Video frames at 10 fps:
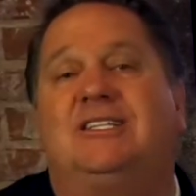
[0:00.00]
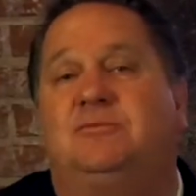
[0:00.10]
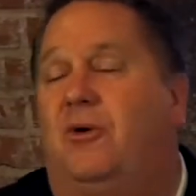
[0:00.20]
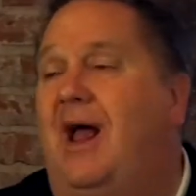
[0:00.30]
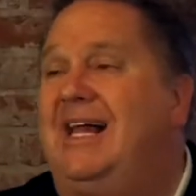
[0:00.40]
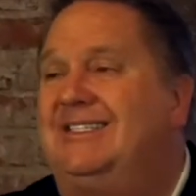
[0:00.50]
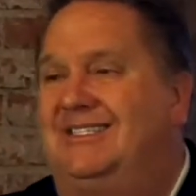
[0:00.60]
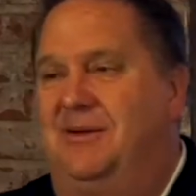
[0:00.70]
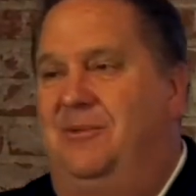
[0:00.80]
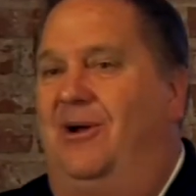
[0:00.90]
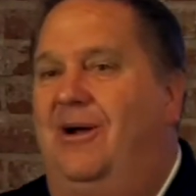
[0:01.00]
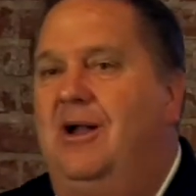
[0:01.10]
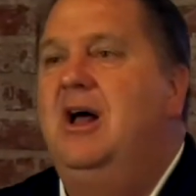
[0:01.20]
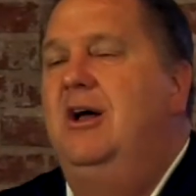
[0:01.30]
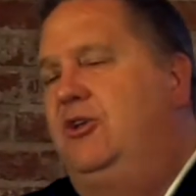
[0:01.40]
Pratt seminar.
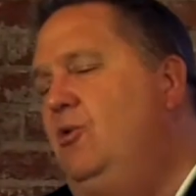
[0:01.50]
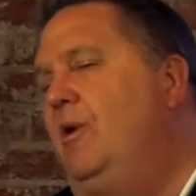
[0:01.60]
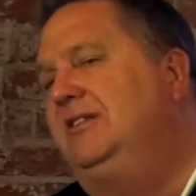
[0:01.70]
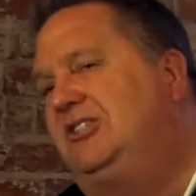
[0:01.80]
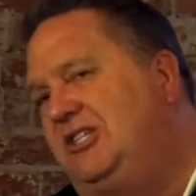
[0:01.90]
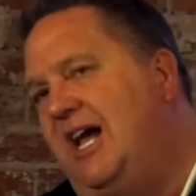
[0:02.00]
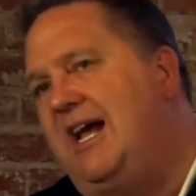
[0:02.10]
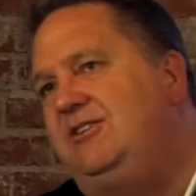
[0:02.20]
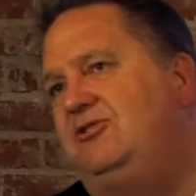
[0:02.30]
You were on stage,